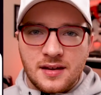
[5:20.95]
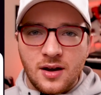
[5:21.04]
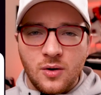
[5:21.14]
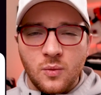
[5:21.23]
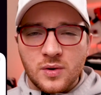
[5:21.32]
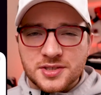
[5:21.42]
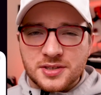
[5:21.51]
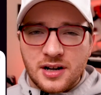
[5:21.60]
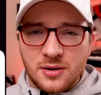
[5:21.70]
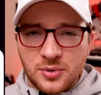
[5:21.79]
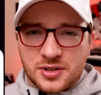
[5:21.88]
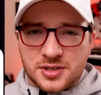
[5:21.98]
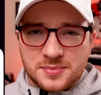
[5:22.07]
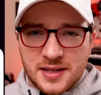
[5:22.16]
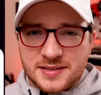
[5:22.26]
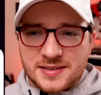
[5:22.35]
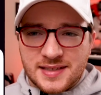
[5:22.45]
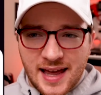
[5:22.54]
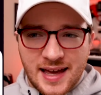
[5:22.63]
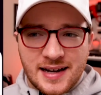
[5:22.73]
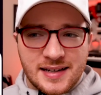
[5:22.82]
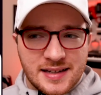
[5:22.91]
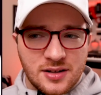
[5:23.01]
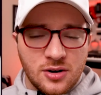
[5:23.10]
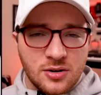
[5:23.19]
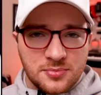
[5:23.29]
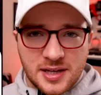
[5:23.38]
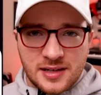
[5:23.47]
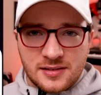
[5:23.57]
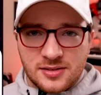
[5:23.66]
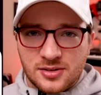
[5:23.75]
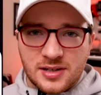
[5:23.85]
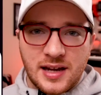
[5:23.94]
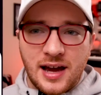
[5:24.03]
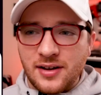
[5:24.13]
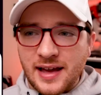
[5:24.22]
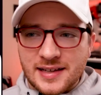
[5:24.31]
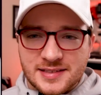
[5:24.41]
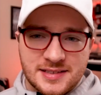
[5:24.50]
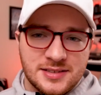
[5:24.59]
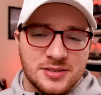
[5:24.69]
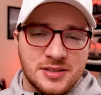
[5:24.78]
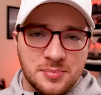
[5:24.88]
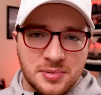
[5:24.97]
Now, once your AirPort Express is added into HomeKit, you can now ask Siri to